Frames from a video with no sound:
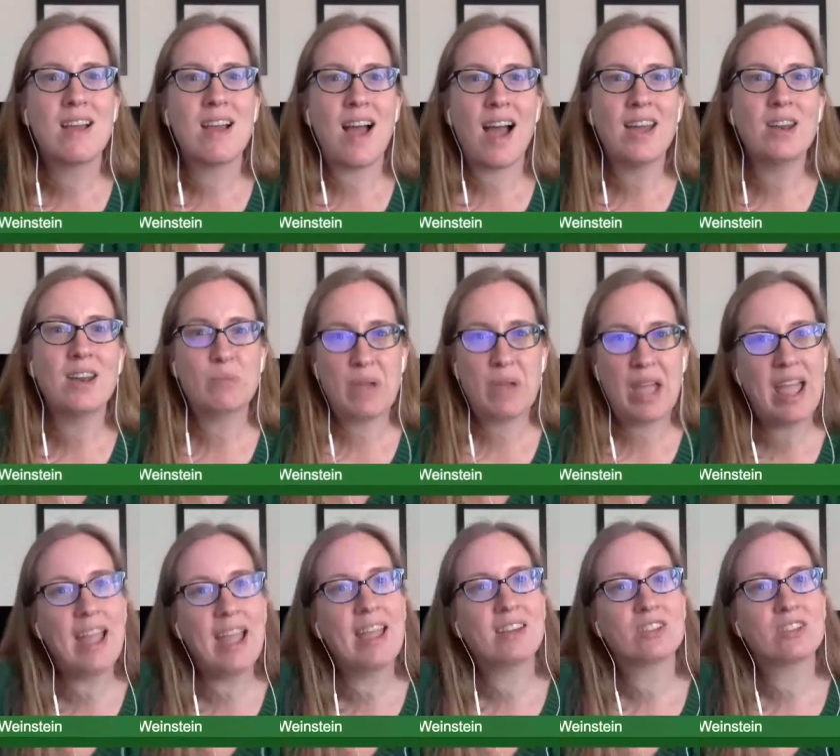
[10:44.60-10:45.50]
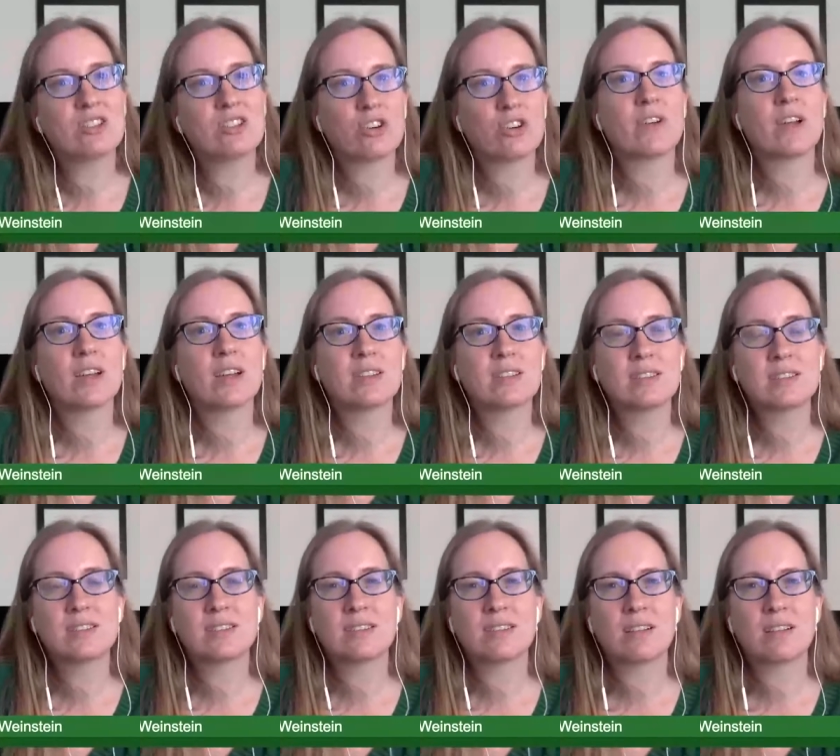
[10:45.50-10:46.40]
I had to pay a
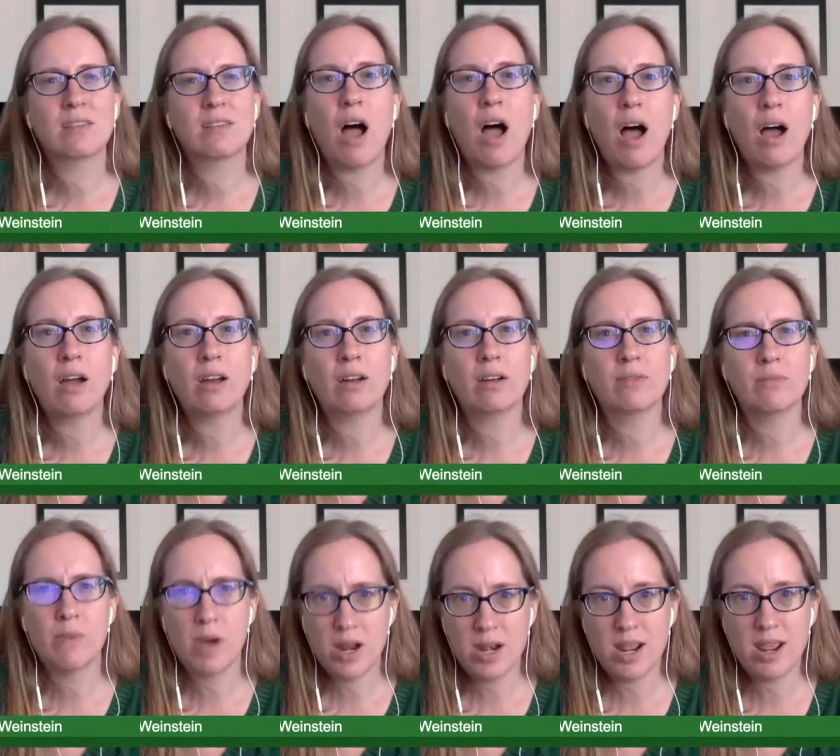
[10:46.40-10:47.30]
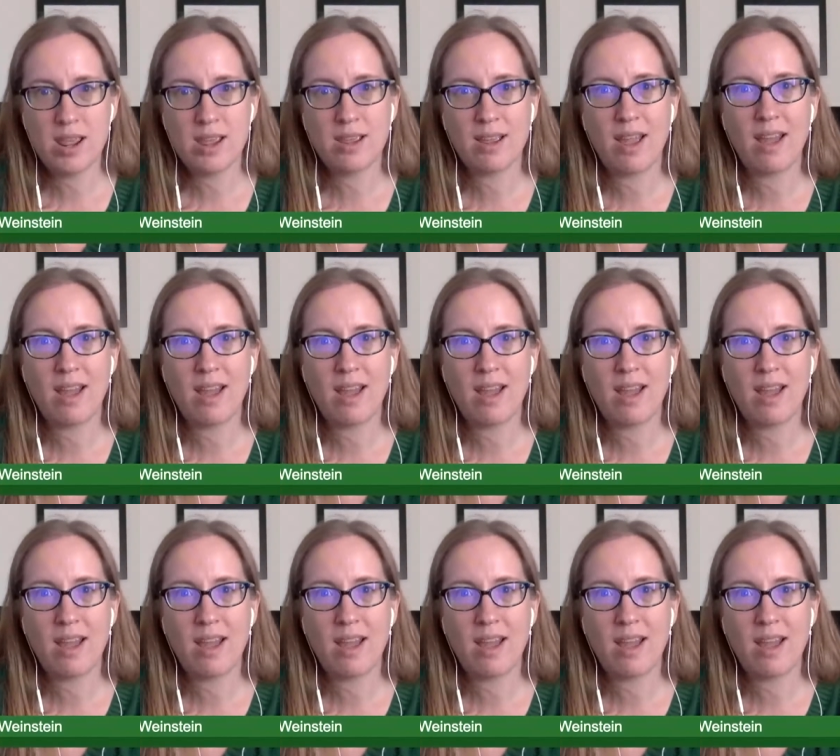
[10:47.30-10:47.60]
service a lot of money